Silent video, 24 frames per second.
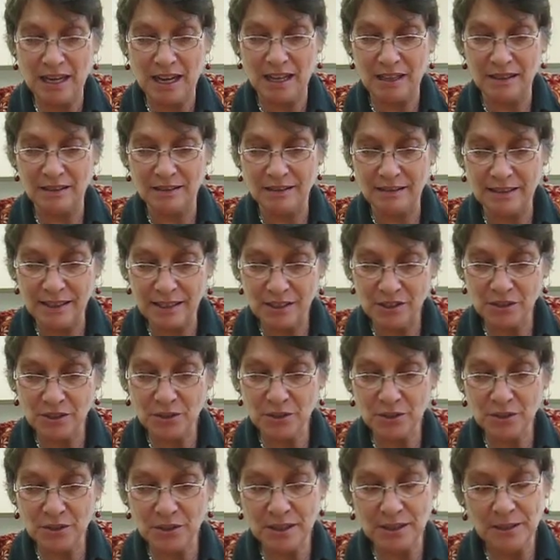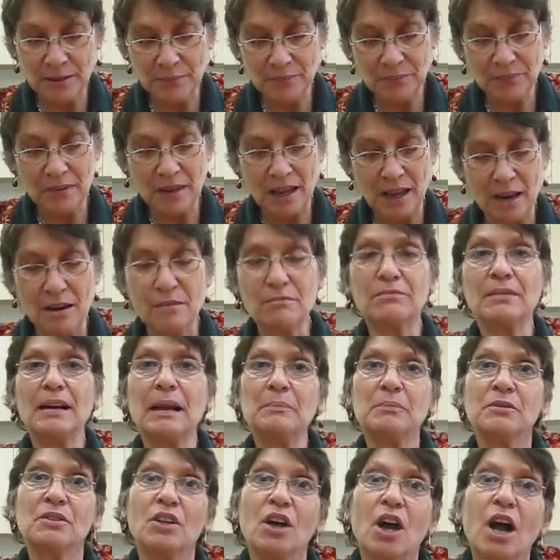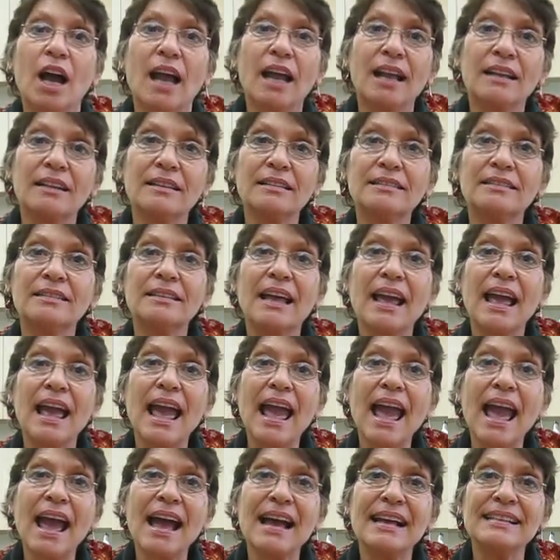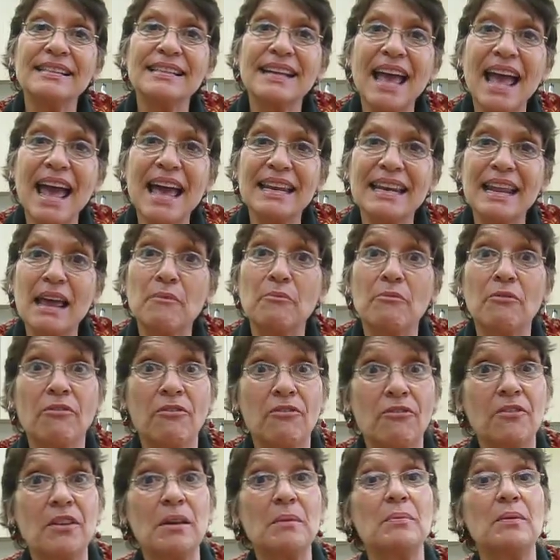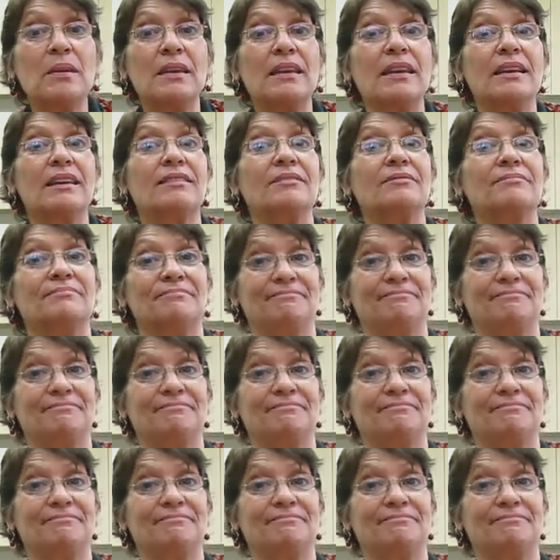a lizard, a reptile, and an amphibian?